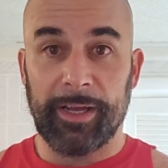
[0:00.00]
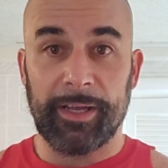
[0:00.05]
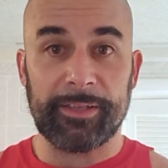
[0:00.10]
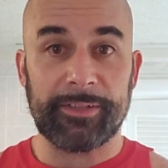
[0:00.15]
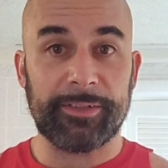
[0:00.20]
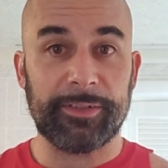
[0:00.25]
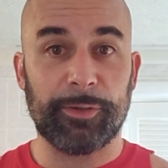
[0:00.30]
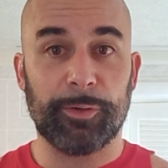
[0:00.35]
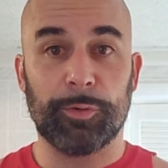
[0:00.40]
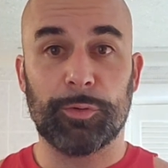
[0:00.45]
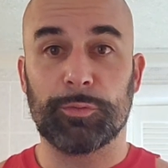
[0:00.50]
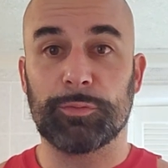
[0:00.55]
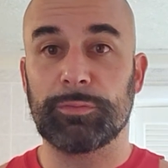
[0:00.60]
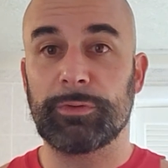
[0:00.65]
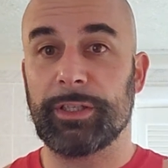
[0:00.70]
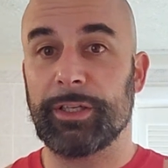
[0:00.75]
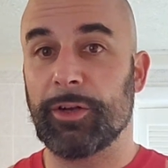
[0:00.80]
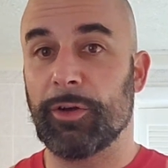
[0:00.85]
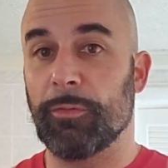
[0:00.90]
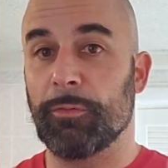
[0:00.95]
So
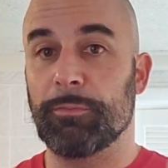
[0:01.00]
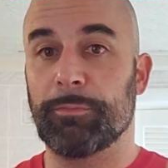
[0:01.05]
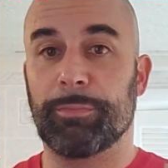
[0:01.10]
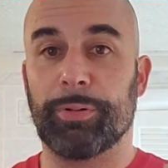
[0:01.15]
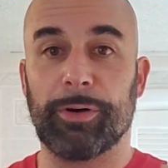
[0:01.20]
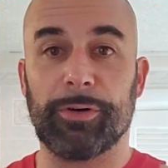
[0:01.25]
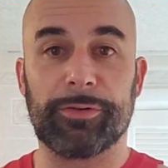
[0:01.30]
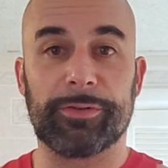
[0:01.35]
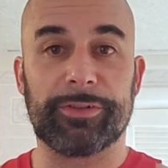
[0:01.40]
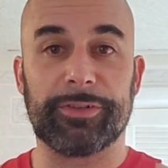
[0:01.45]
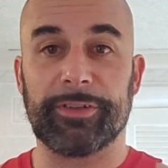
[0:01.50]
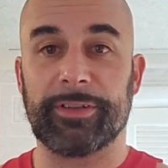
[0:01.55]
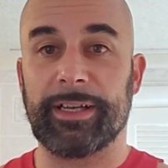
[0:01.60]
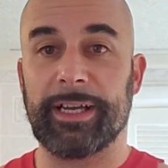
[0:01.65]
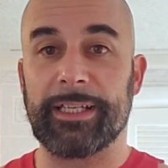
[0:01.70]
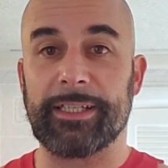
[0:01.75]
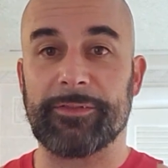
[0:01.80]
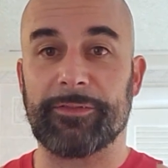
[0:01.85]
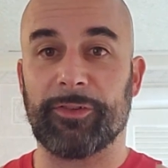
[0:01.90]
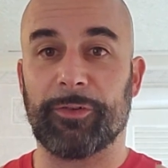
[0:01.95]
bulks or
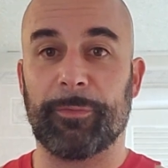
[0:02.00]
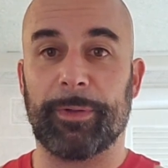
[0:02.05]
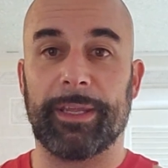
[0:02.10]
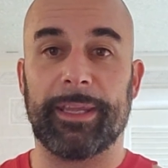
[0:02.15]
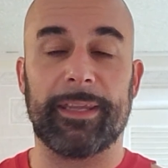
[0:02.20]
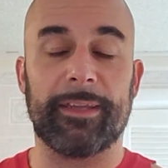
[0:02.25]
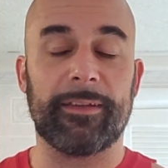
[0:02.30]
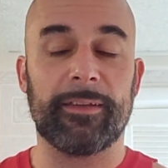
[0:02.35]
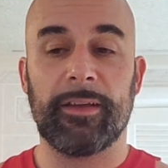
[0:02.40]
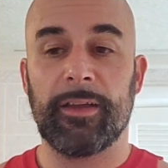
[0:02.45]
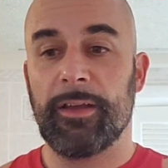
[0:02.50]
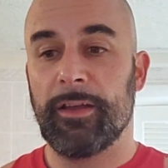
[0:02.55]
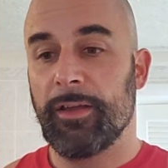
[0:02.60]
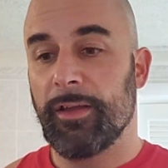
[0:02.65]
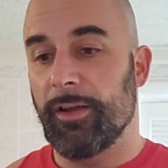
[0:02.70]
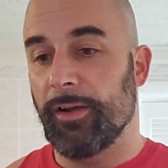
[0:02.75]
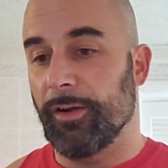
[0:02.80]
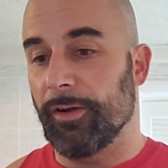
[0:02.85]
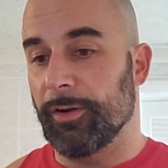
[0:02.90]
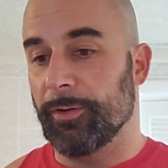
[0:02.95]
cuts for me
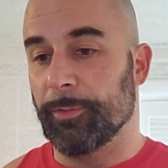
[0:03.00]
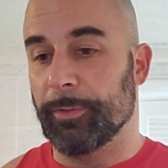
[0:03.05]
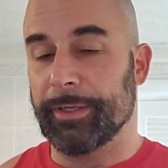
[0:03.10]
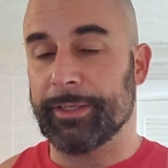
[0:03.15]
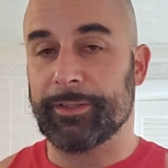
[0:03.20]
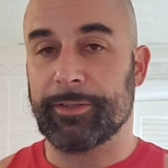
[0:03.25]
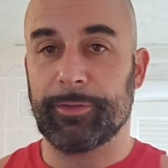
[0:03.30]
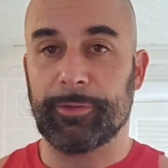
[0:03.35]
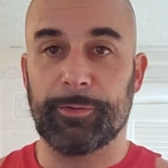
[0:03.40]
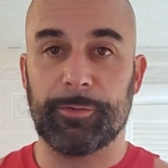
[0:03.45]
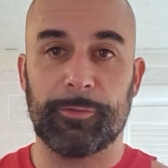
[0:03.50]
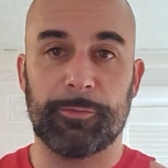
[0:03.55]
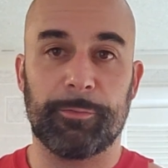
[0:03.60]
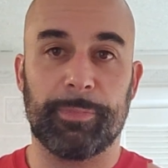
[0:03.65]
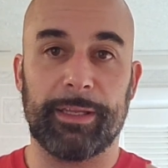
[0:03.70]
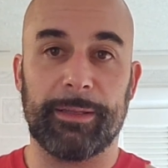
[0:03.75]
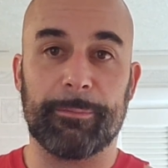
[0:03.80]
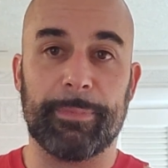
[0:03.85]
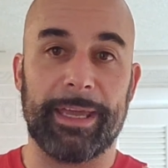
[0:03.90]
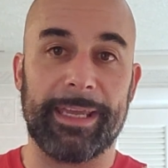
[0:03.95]
are going to
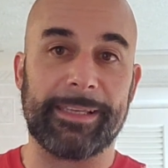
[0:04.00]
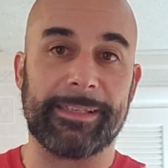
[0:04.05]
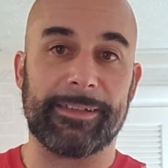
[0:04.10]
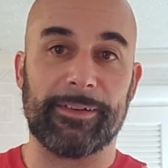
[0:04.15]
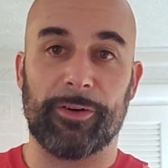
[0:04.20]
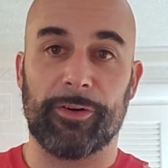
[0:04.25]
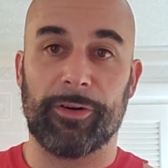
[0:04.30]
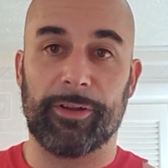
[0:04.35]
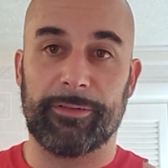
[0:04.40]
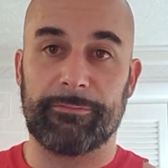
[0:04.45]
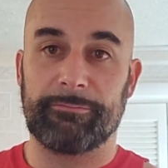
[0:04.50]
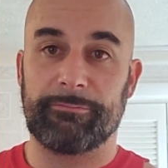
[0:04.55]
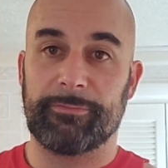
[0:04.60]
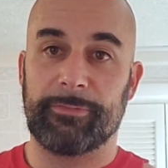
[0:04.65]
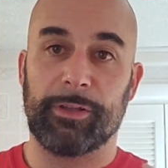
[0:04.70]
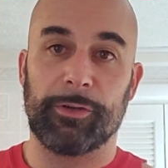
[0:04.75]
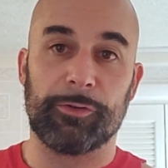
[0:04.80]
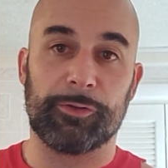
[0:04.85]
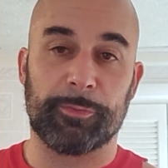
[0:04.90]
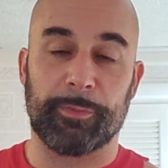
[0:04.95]
be based on
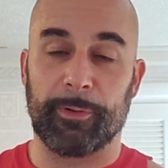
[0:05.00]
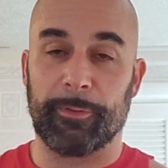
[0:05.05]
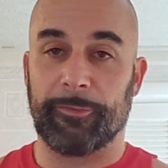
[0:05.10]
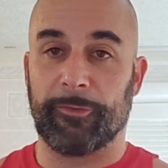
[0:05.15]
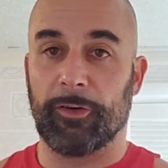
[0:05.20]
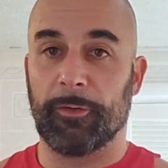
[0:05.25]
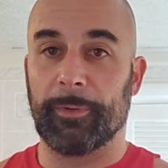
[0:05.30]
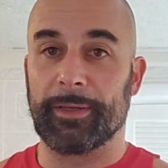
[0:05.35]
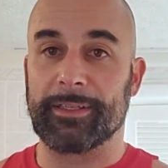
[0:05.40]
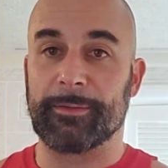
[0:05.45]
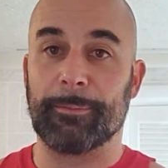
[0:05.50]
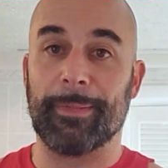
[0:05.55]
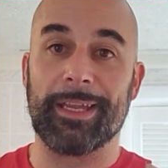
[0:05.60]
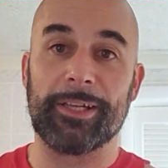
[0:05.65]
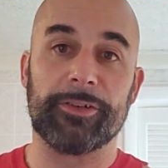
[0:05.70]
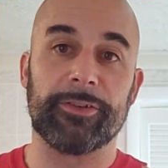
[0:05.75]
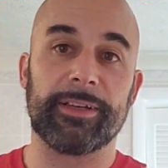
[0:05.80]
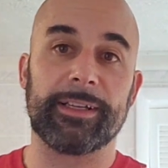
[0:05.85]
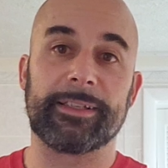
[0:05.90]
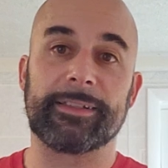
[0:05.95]
those performance
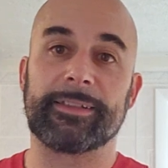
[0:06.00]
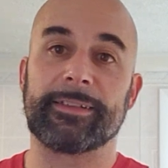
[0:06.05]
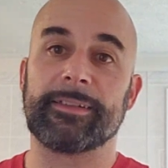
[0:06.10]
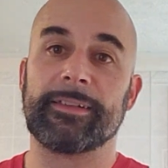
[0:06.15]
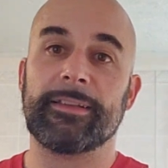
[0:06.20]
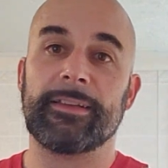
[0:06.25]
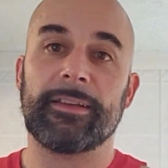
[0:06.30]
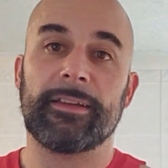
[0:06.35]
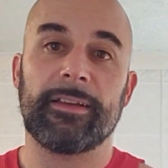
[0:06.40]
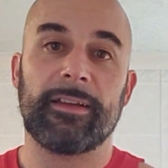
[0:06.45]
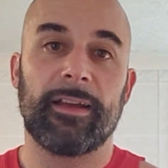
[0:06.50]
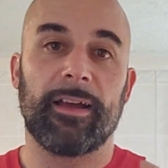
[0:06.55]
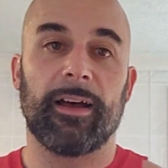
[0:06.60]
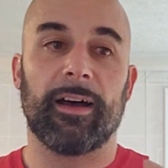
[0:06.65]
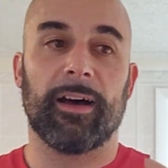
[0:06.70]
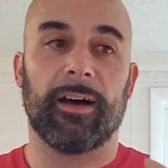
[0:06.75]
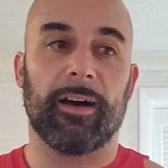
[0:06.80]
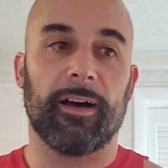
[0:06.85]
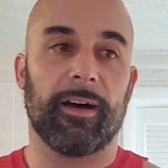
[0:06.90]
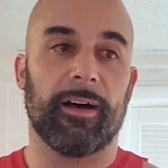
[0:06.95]
metrics,
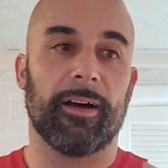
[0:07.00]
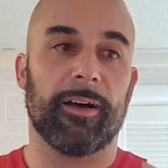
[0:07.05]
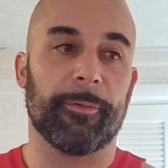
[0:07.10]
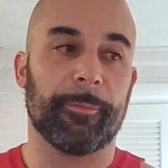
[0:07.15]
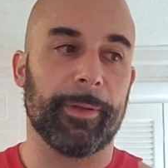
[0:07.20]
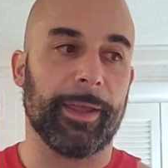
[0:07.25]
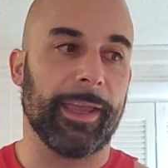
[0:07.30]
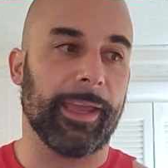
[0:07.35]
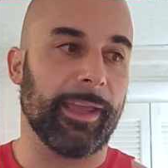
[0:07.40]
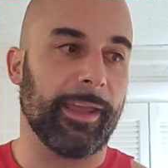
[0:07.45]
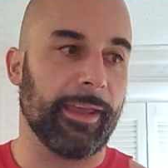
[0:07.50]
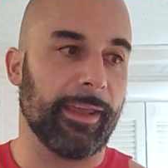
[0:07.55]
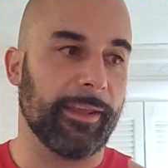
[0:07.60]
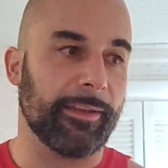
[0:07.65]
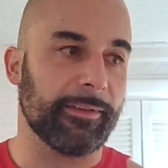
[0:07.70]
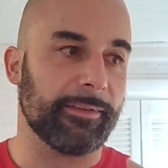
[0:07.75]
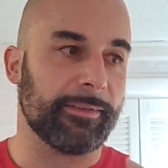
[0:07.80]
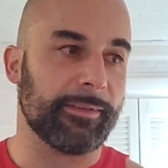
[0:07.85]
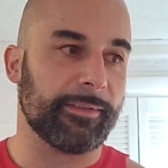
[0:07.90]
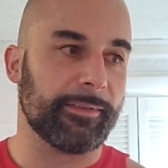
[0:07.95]

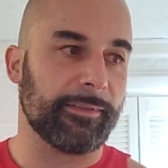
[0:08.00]
and